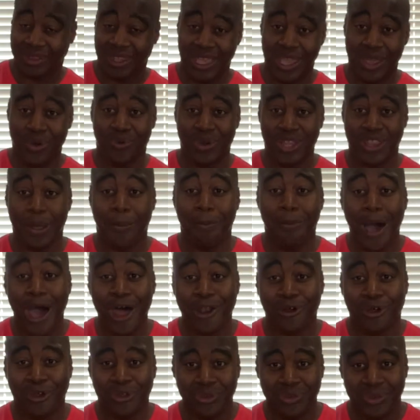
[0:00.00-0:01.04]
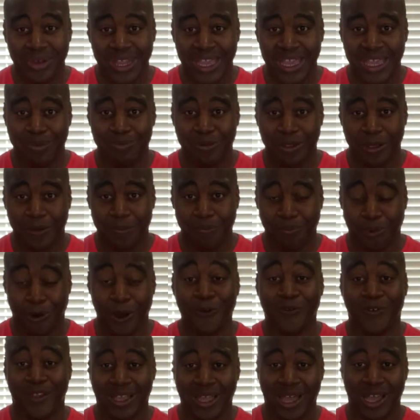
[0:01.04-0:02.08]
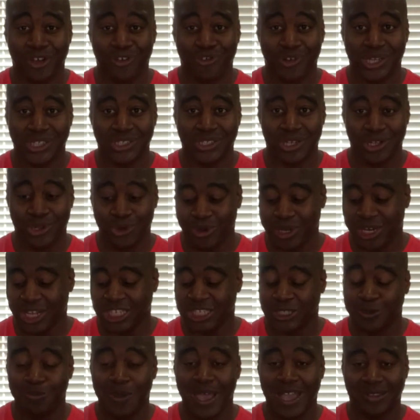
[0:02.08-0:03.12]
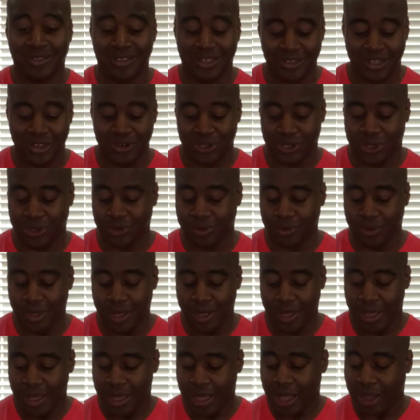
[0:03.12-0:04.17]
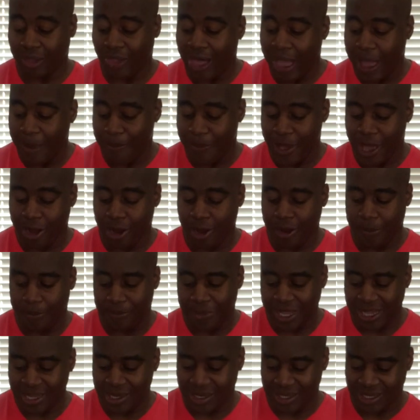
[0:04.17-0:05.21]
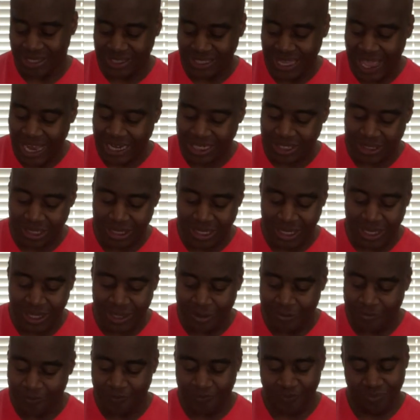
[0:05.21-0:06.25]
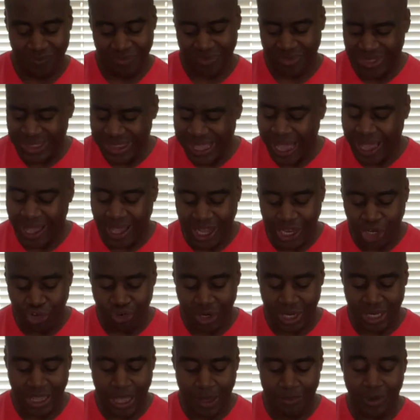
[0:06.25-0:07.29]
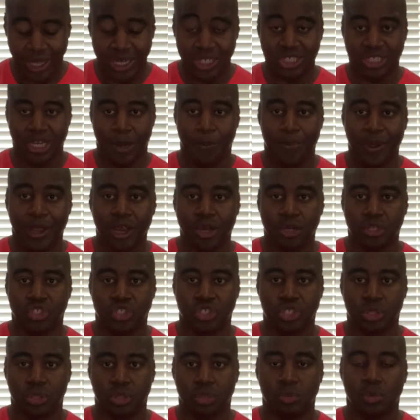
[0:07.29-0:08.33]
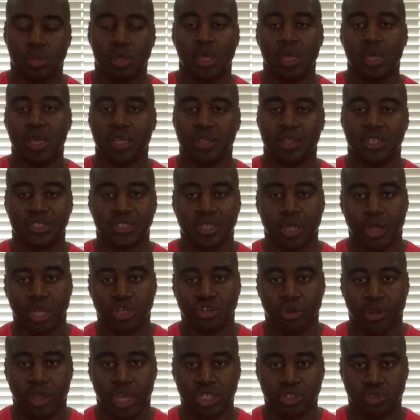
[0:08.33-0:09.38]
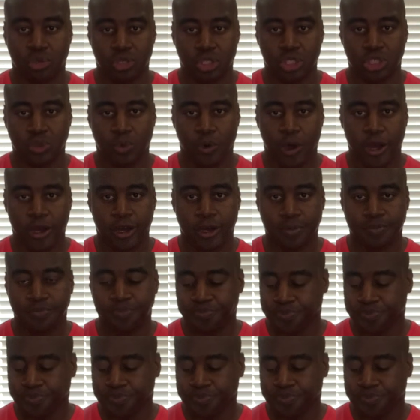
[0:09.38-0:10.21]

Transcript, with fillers: And with a bottle named Perfect Hydration, you would expect it to do a lot better, but it's actually not hydrating that much compared to this electrolyzed reduced water.